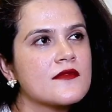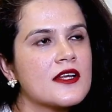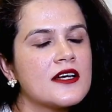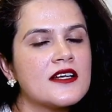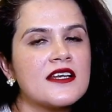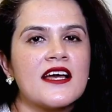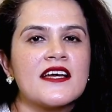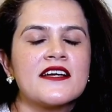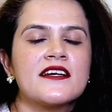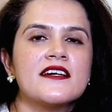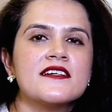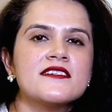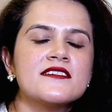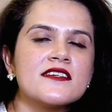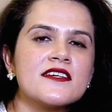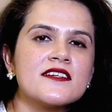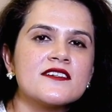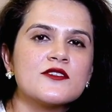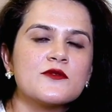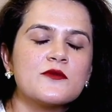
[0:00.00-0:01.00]
Like I
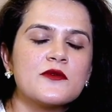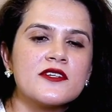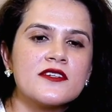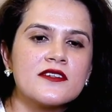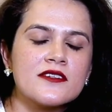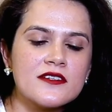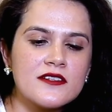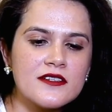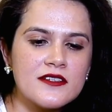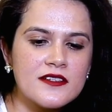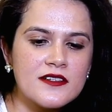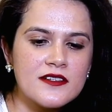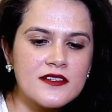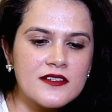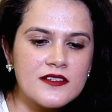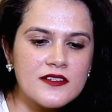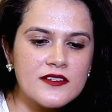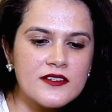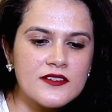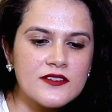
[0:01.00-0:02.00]
said, with
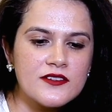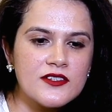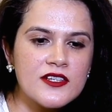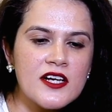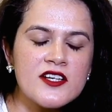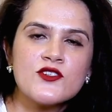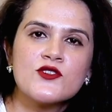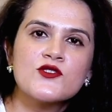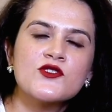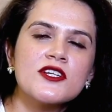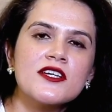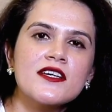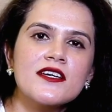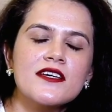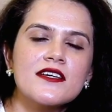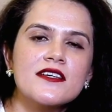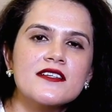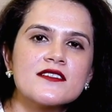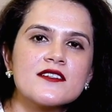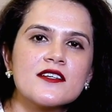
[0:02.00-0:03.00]
Yash Ji,
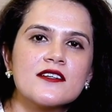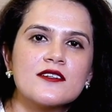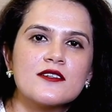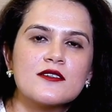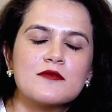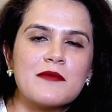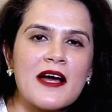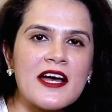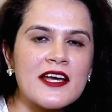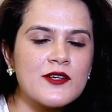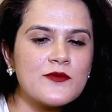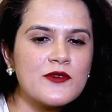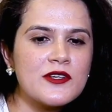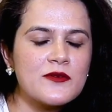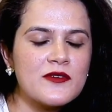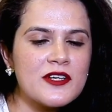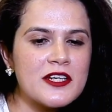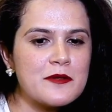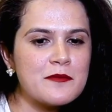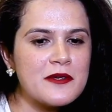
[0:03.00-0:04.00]
he's a man
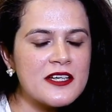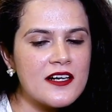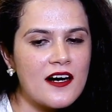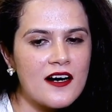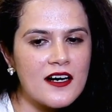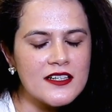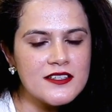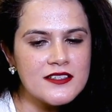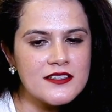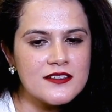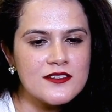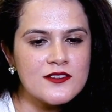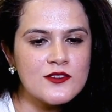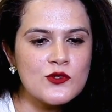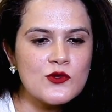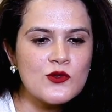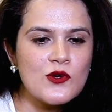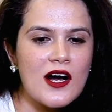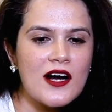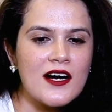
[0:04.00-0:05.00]
with very big heart.
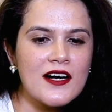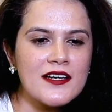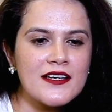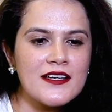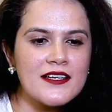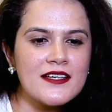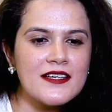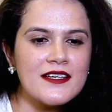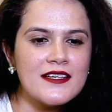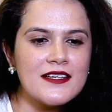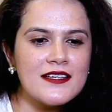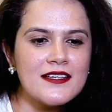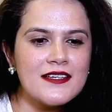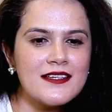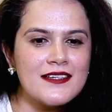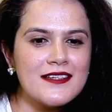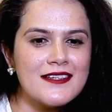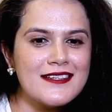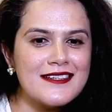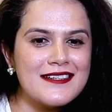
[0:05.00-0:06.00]
Though
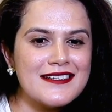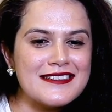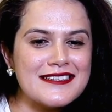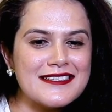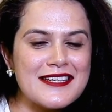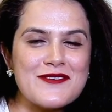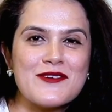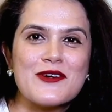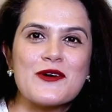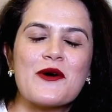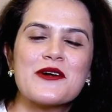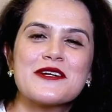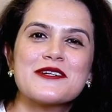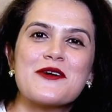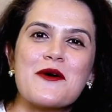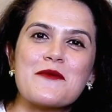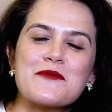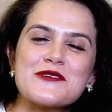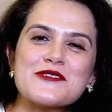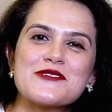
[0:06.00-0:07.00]
I never got
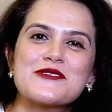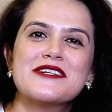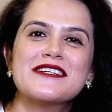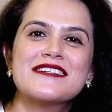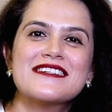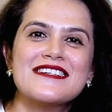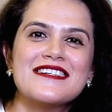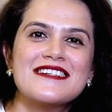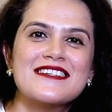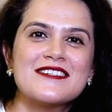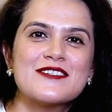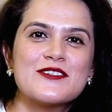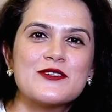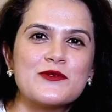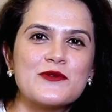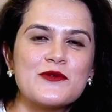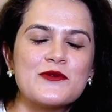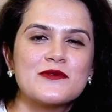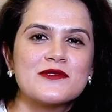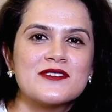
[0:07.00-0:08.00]
an opportunity
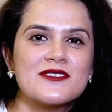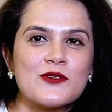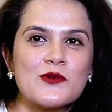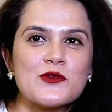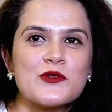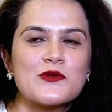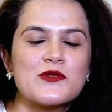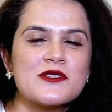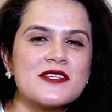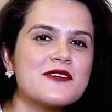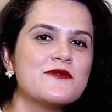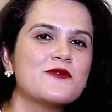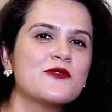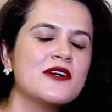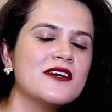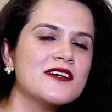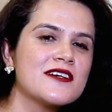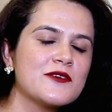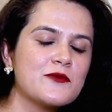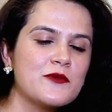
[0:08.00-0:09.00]
to, so to say,
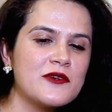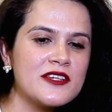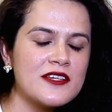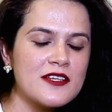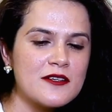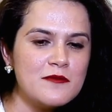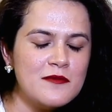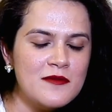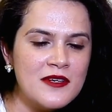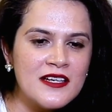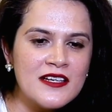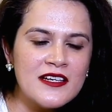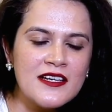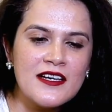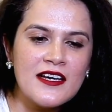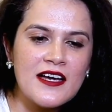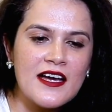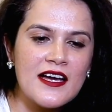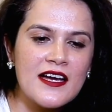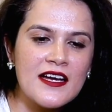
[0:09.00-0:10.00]
work with him.
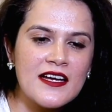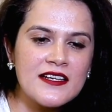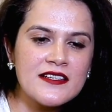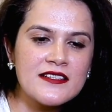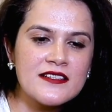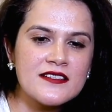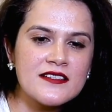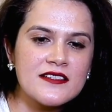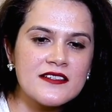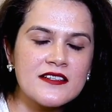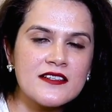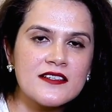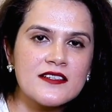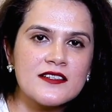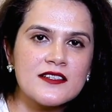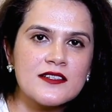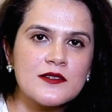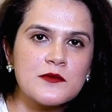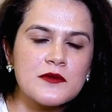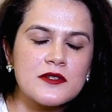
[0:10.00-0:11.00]
And
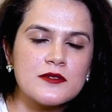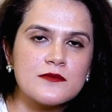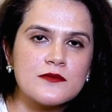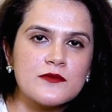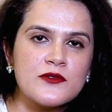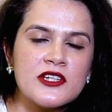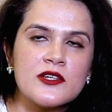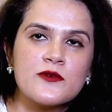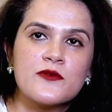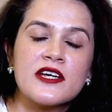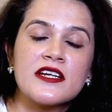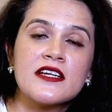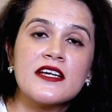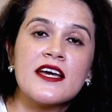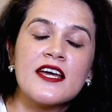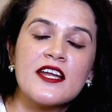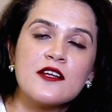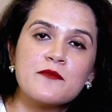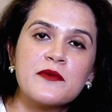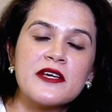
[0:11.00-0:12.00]
with a very
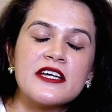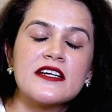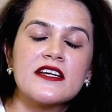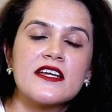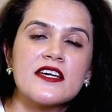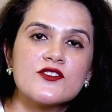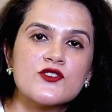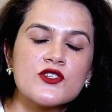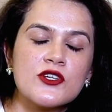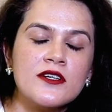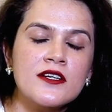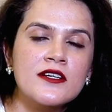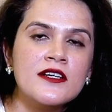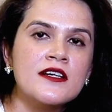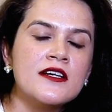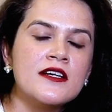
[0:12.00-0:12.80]
helping nature.